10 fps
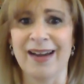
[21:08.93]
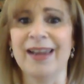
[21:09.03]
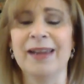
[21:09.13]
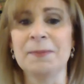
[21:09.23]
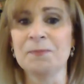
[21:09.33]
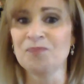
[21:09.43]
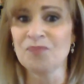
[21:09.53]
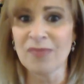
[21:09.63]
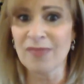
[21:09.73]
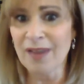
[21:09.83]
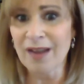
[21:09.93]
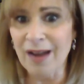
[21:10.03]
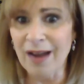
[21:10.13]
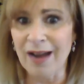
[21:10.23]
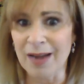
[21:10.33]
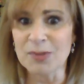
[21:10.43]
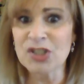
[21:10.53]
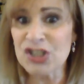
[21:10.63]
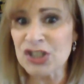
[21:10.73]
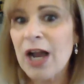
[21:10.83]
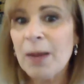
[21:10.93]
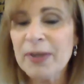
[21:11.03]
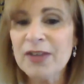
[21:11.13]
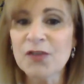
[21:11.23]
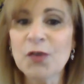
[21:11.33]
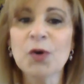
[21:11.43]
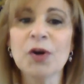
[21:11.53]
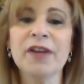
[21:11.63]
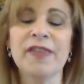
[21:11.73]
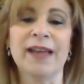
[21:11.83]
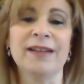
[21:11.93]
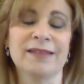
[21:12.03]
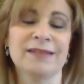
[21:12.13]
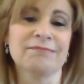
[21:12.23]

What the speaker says: I'm shopping for that